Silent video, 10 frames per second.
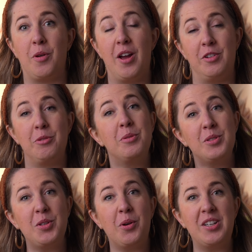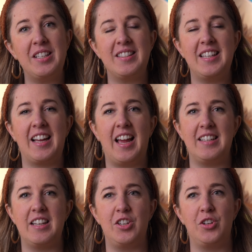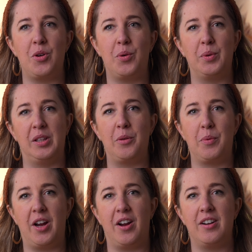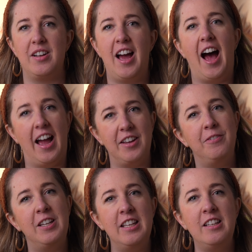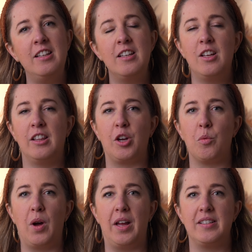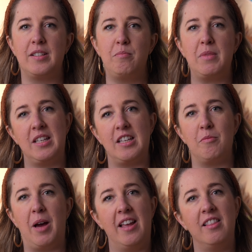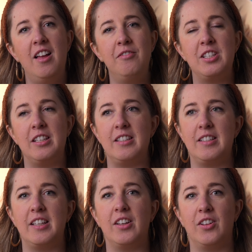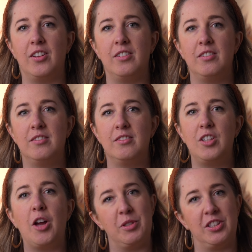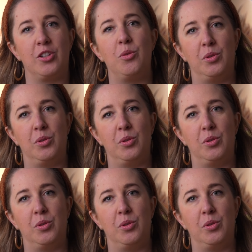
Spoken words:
everyone was so artistic. I didn't know really where I fit in, what medium I loved until I was a little